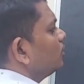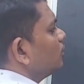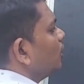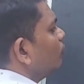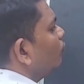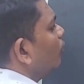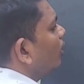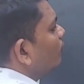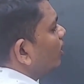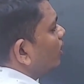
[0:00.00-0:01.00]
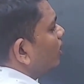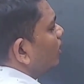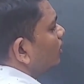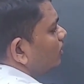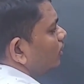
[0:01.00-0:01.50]
the vava
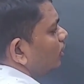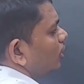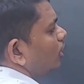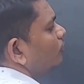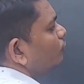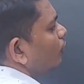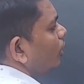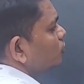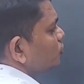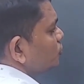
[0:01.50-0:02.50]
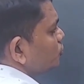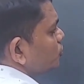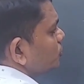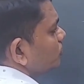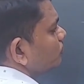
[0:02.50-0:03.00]
of
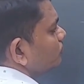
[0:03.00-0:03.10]
ostrich.